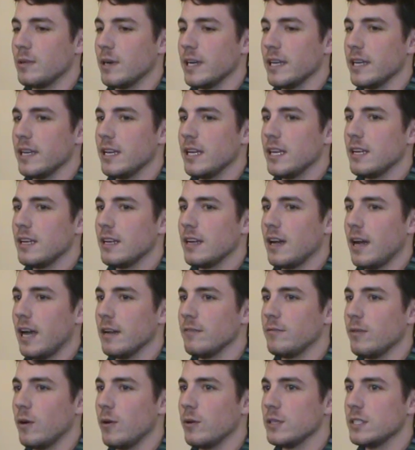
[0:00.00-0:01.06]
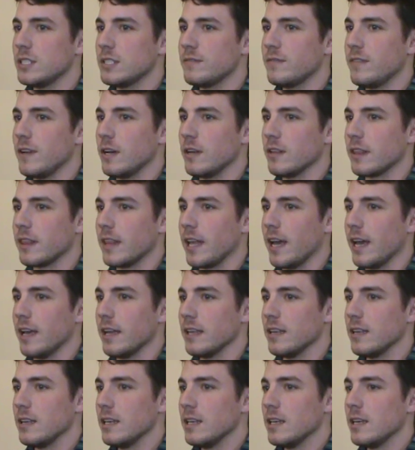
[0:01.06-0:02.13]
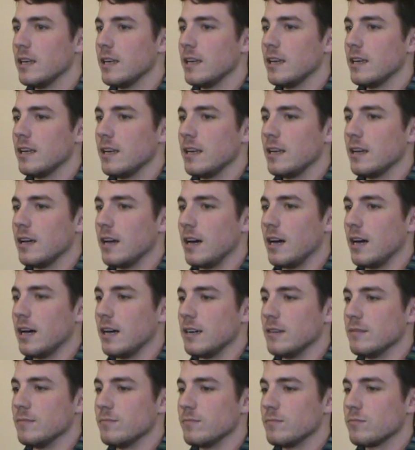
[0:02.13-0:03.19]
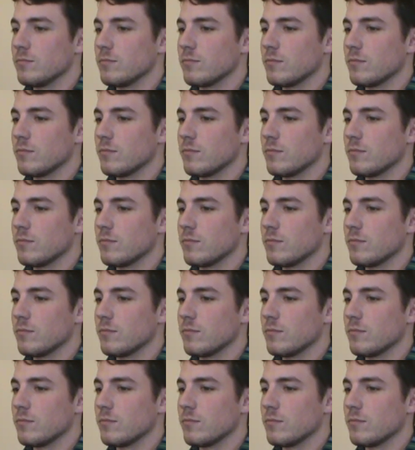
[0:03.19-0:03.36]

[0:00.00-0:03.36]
But I've always felt that um,